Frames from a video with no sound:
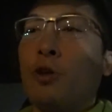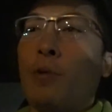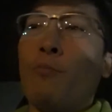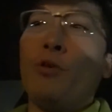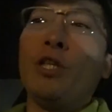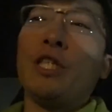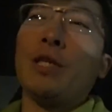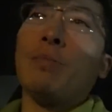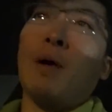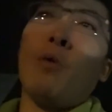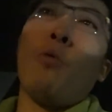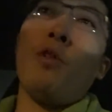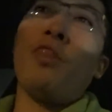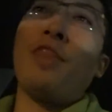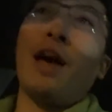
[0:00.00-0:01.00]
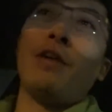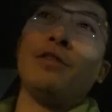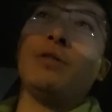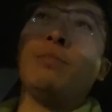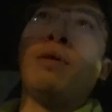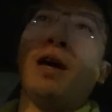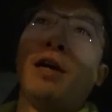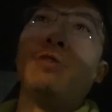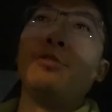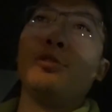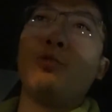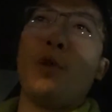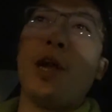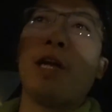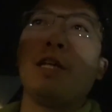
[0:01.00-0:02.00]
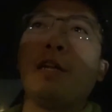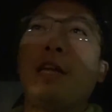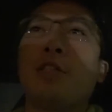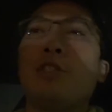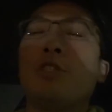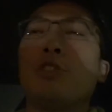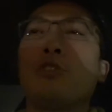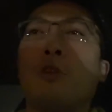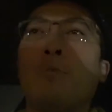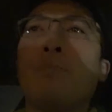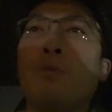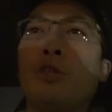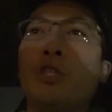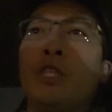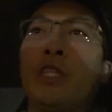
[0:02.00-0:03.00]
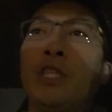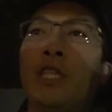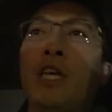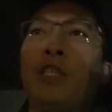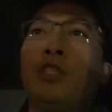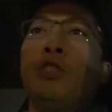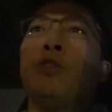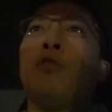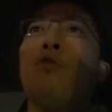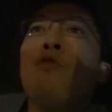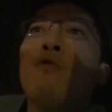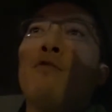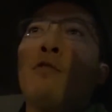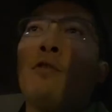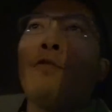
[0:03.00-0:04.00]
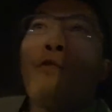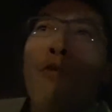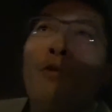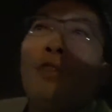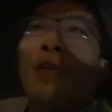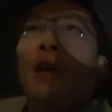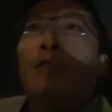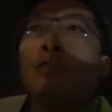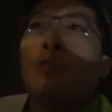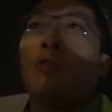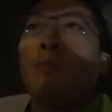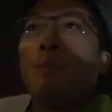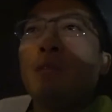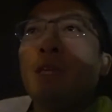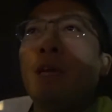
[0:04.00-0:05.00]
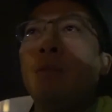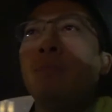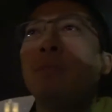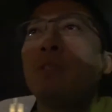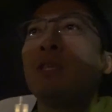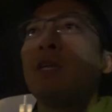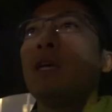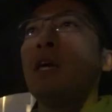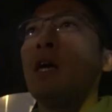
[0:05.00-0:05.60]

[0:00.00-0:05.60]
I'm reaching my 1,000 miles where I can actually start pushing the engine over 4,000 RPMs.